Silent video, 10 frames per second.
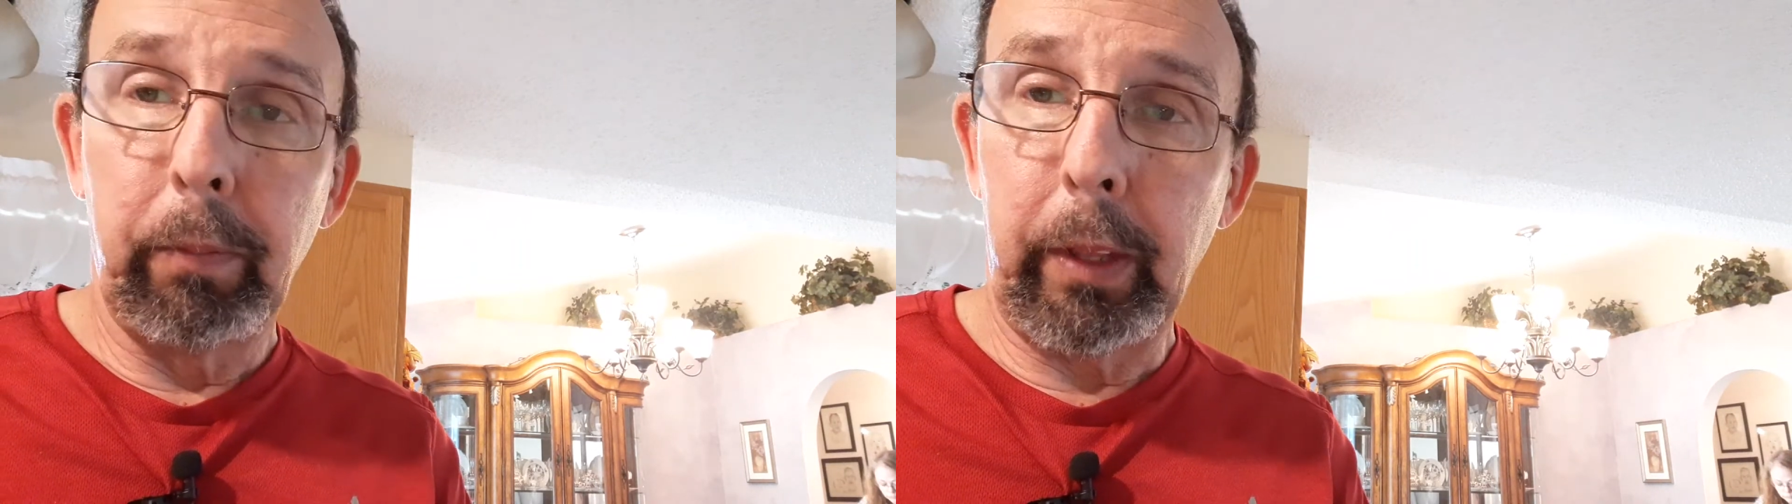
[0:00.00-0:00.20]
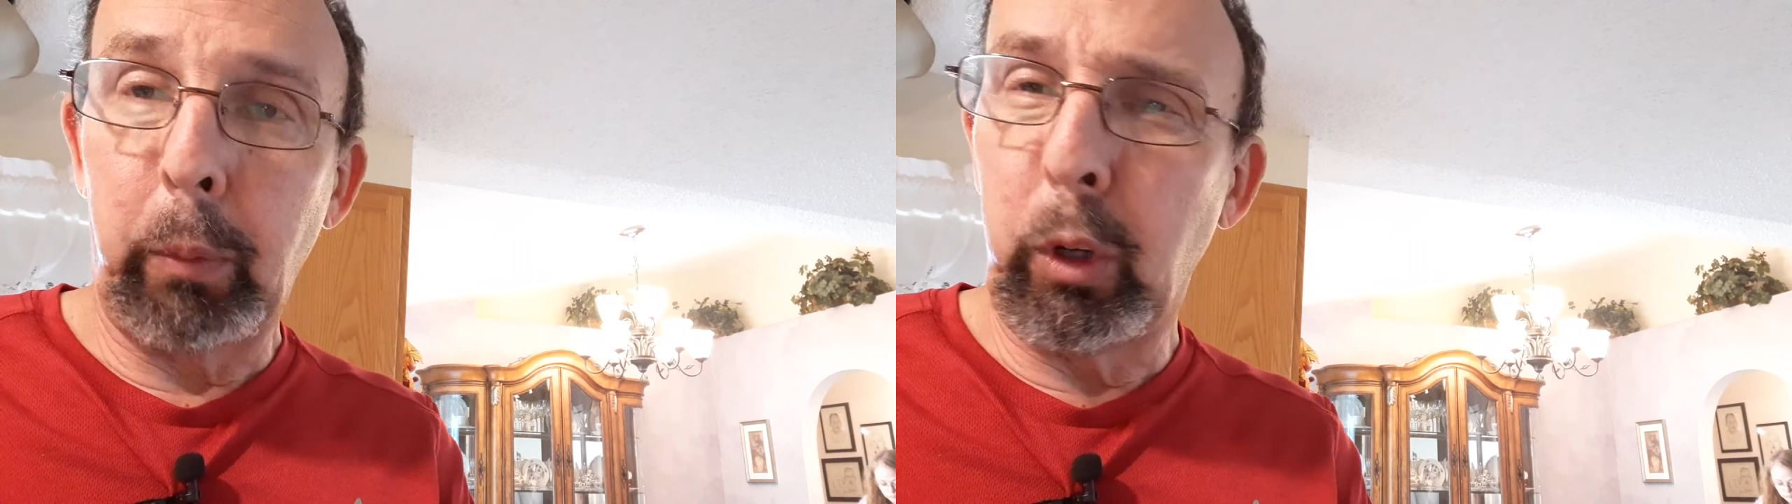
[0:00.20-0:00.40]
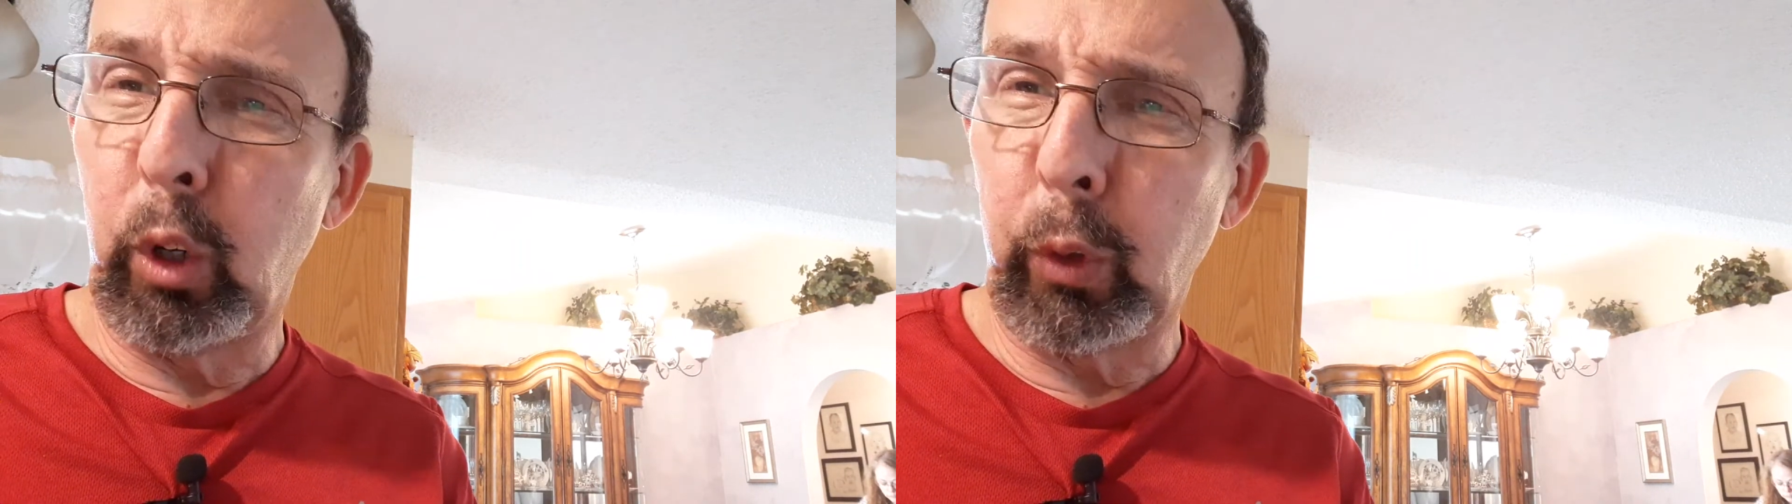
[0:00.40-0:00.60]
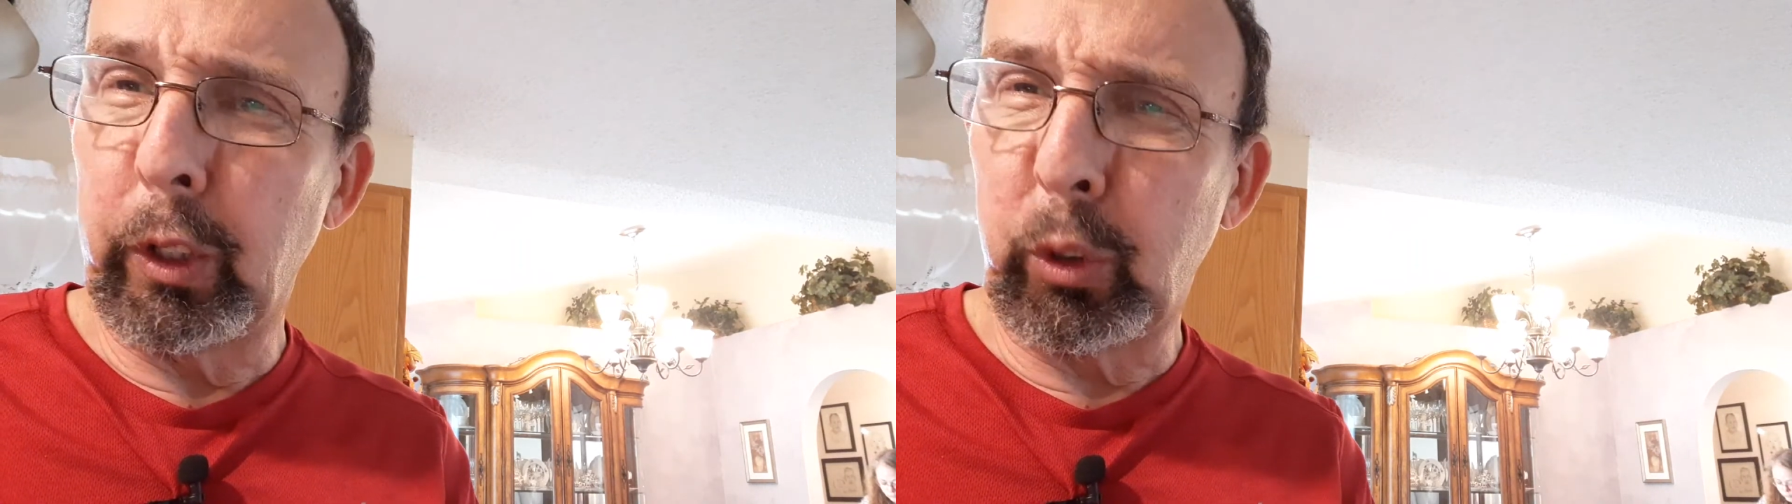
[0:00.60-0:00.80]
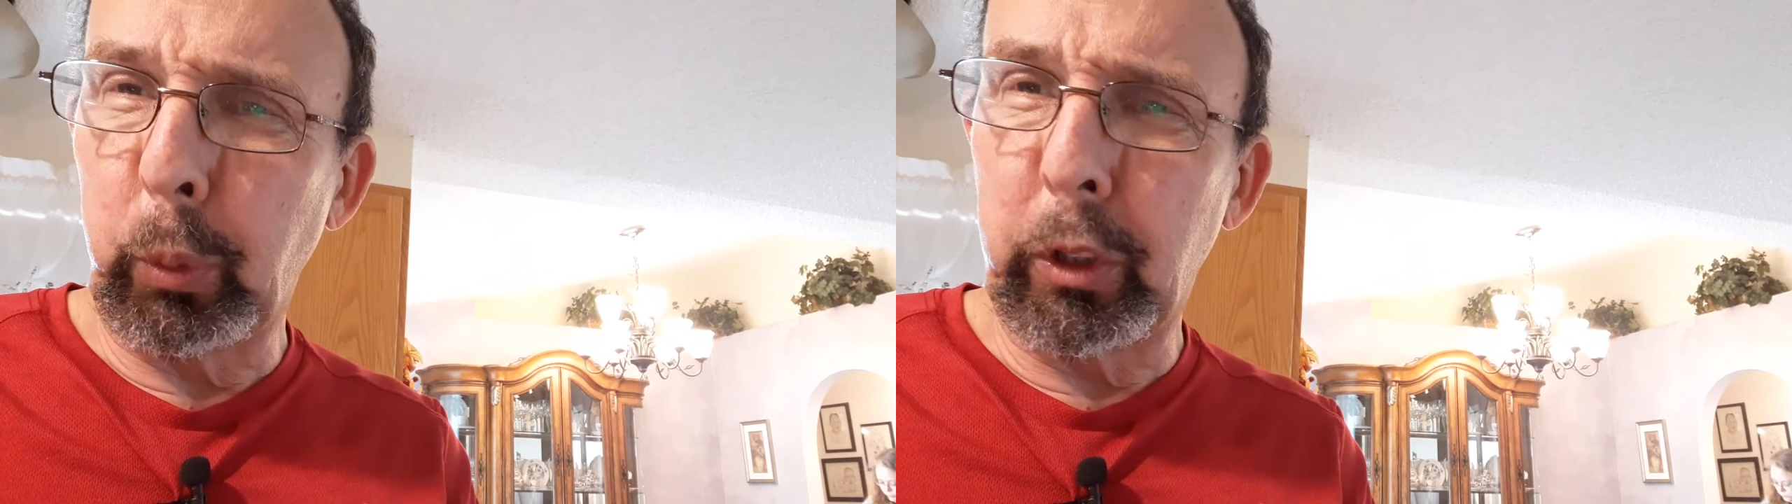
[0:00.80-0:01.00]
I went over
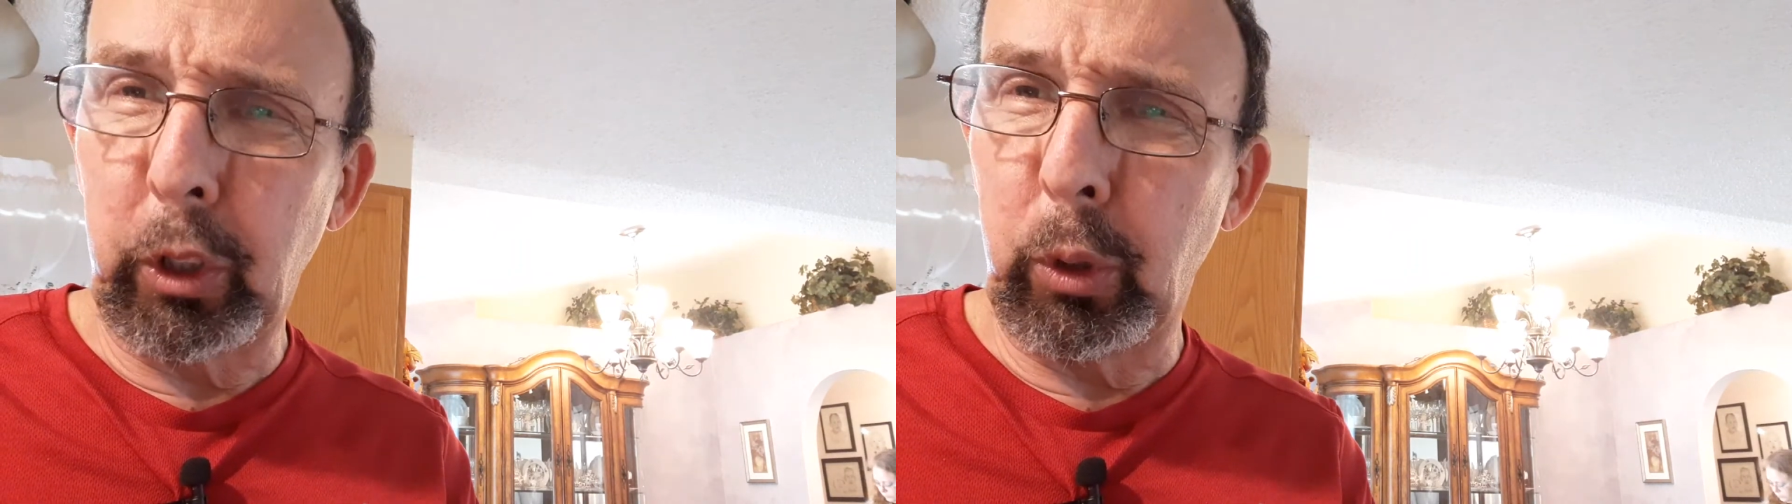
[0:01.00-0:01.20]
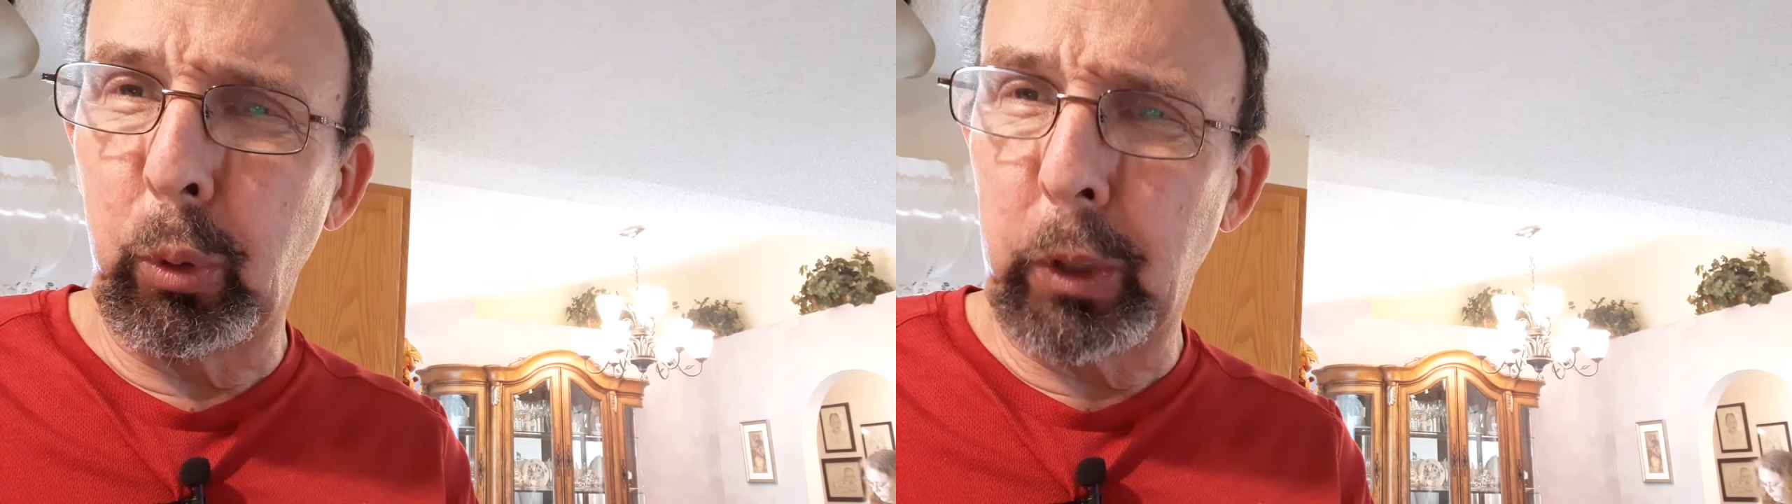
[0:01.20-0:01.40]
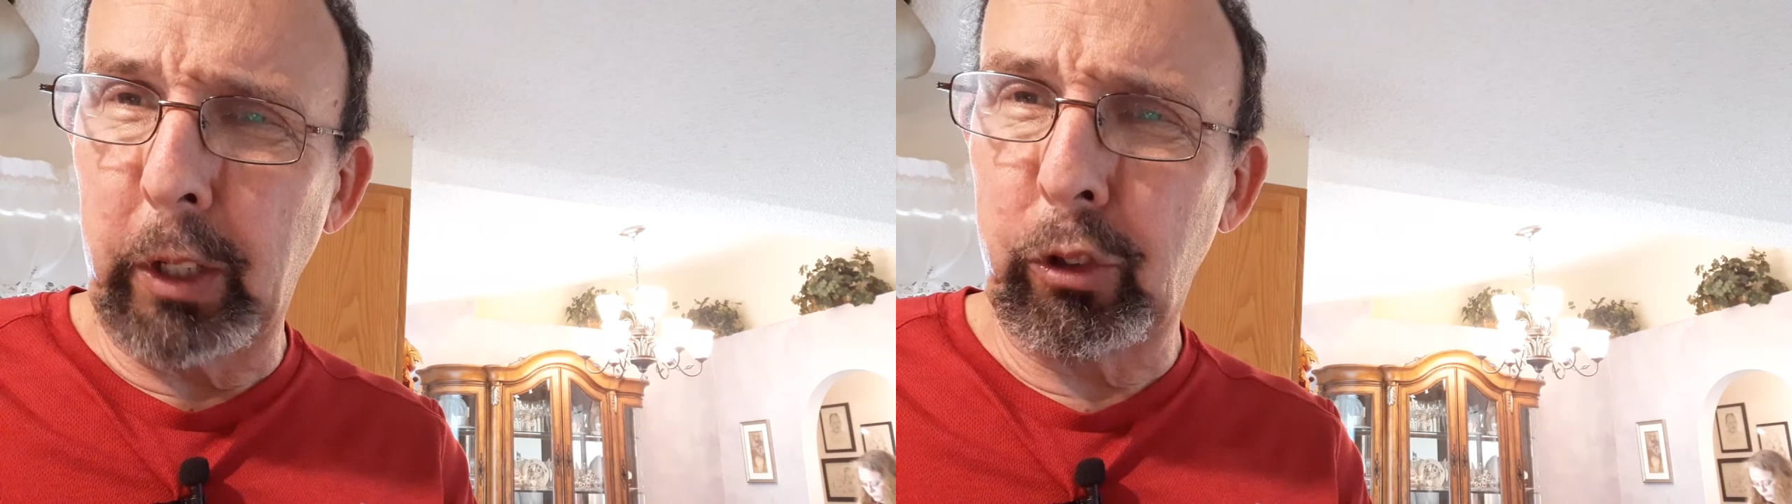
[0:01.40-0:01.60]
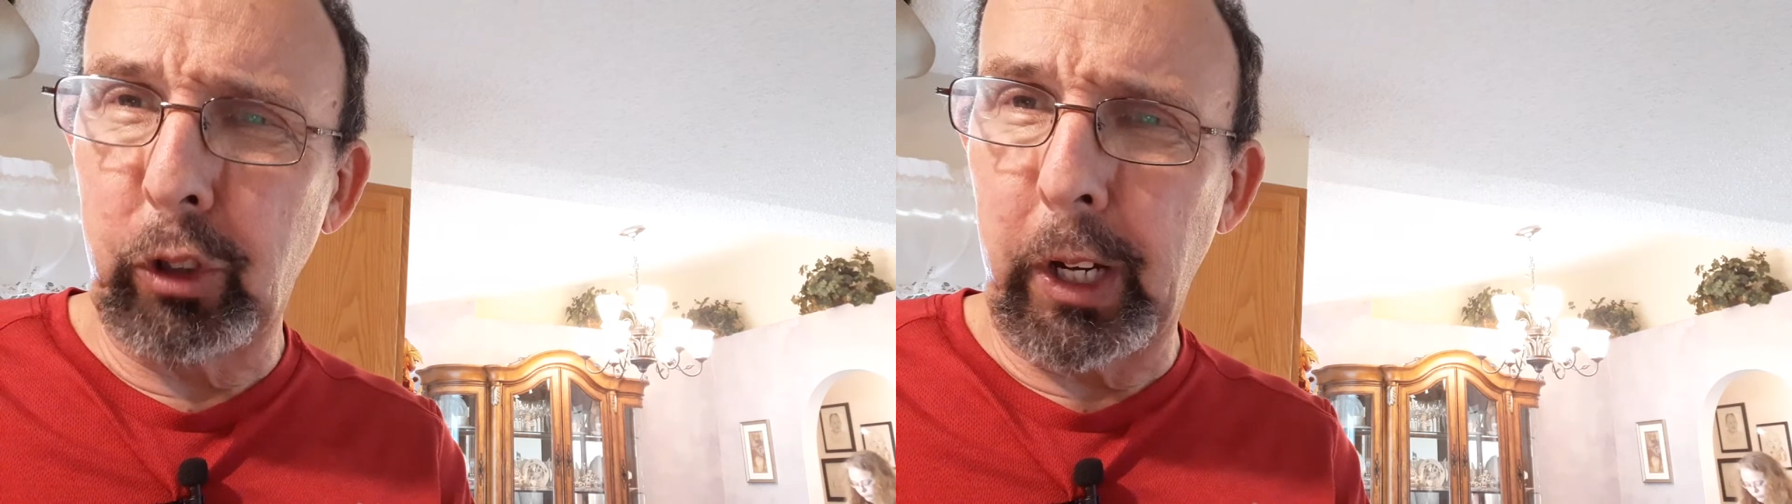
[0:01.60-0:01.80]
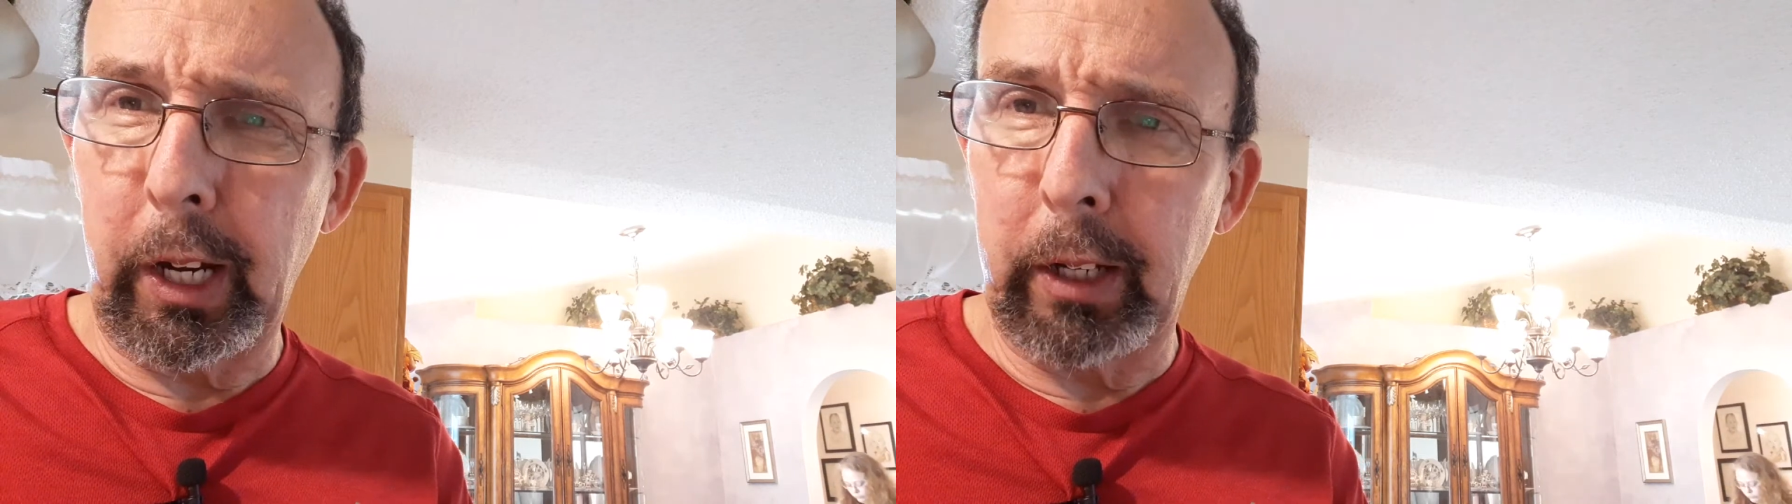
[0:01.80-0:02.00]
this with you
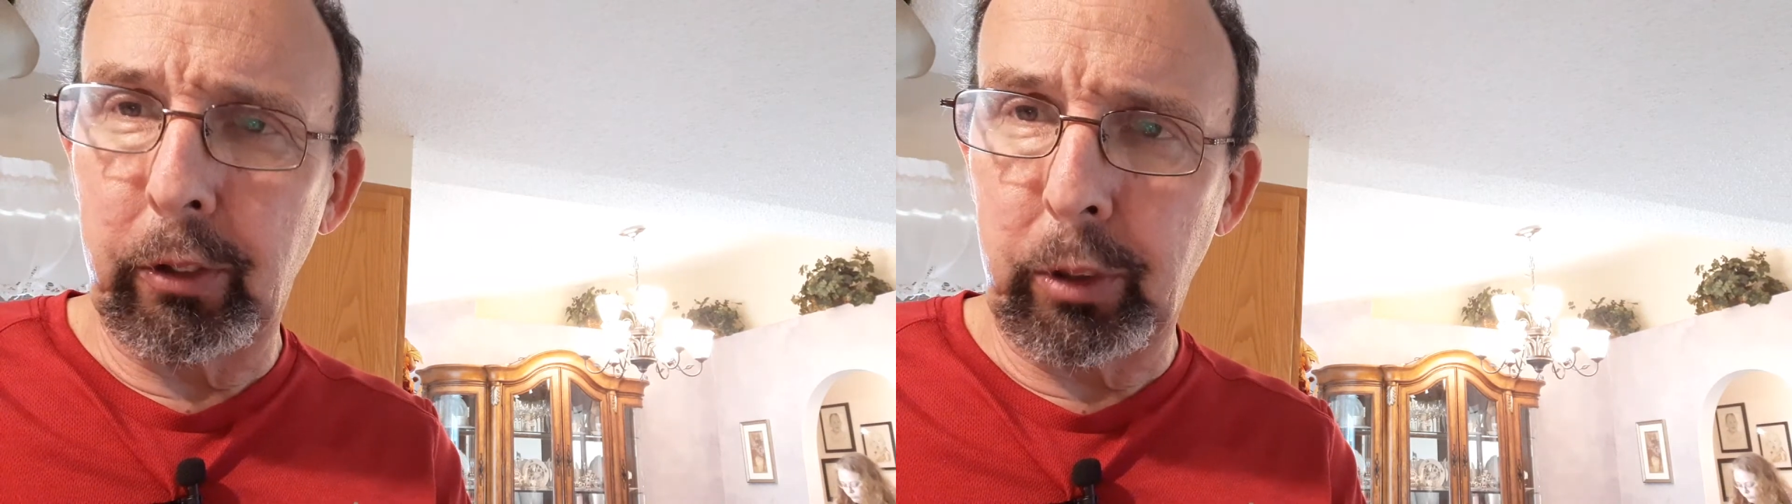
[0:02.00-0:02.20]
yesterday.